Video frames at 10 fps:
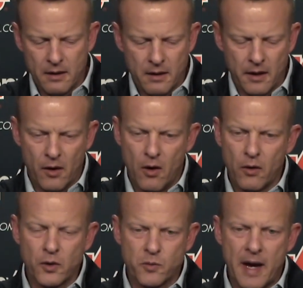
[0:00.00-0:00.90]
it all
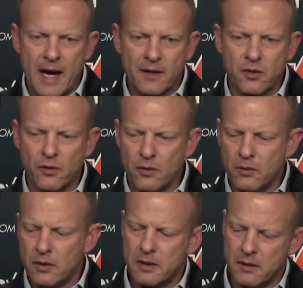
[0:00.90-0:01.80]
goes back to
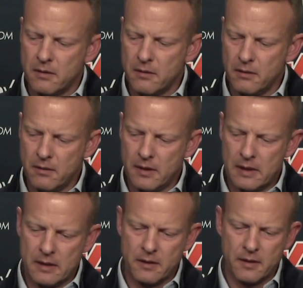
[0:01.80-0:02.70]

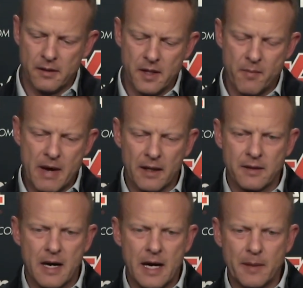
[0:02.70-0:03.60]
the amount of
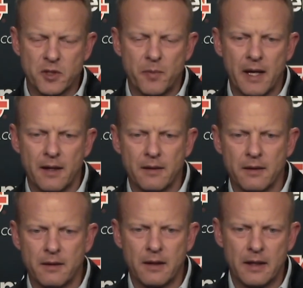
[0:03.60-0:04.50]
time spent
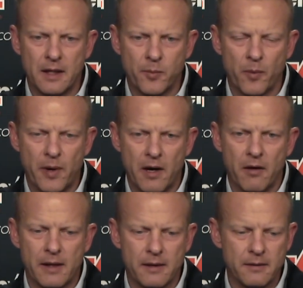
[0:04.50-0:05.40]

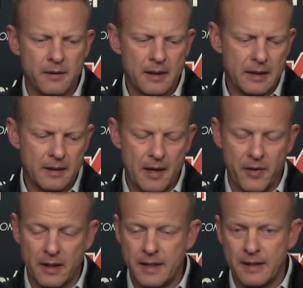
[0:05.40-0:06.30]
preparing. I
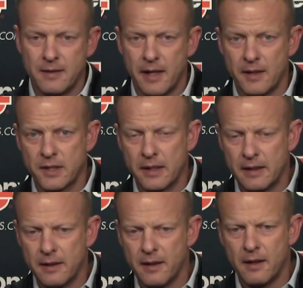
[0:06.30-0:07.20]
think the
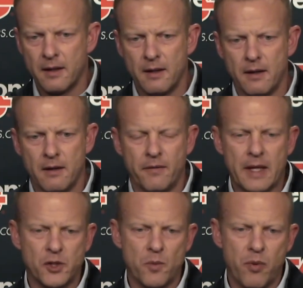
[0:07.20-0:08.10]
intensity
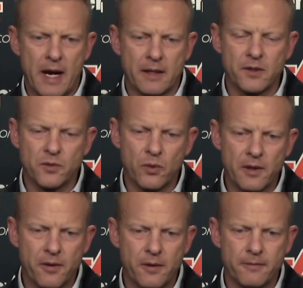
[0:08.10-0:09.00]
that you practice
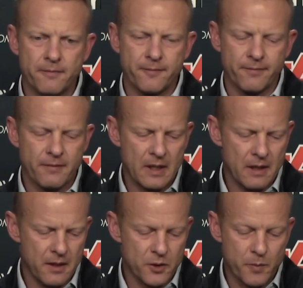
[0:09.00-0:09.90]
with,
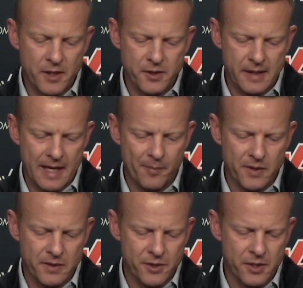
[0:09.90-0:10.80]
especially at that
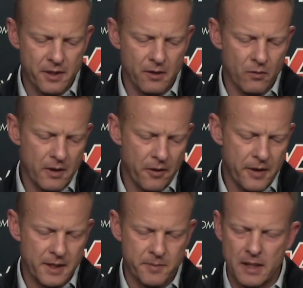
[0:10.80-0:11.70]
position. You know, one of the
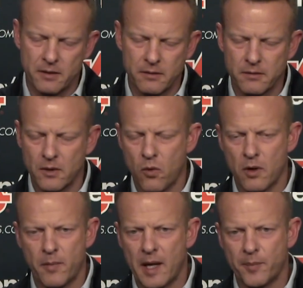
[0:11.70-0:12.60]
things about the
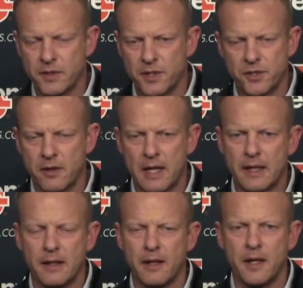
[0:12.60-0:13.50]
quarterback position, you're not
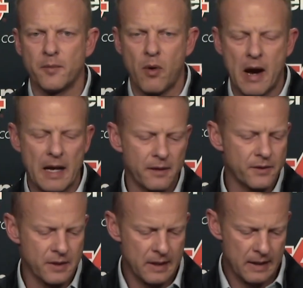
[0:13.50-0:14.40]
getting hit in practice,